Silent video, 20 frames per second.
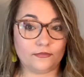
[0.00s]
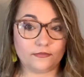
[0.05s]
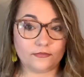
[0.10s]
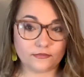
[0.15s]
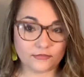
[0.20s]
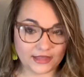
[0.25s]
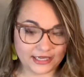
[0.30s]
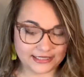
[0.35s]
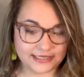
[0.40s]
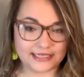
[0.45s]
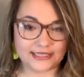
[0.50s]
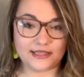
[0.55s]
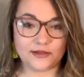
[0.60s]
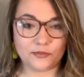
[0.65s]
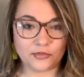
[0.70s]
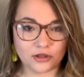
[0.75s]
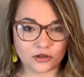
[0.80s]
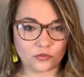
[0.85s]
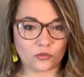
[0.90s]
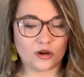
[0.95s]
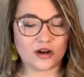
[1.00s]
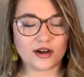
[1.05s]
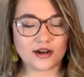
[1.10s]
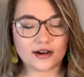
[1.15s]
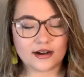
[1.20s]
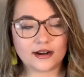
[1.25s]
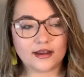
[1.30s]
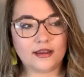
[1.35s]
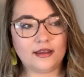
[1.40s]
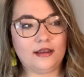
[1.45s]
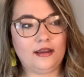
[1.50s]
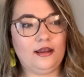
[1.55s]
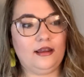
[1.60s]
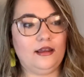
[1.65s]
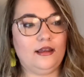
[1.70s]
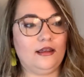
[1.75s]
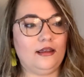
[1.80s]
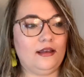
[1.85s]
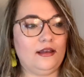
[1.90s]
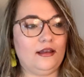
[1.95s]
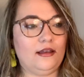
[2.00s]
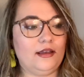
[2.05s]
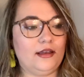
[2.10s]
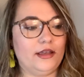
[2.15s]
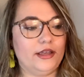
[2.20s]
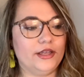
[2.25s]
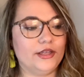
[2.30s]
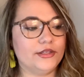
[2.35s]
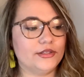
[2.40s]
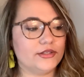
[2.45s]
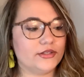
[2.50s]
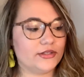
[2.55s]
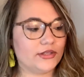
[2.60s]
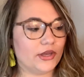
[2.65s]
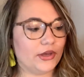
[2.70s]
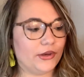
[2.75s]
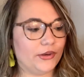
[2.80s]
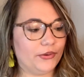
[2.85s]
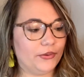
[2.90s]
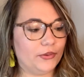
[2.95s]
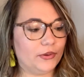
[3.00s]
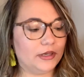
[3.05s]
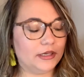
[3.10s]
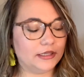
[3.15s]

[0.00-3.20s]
they did the blood work. So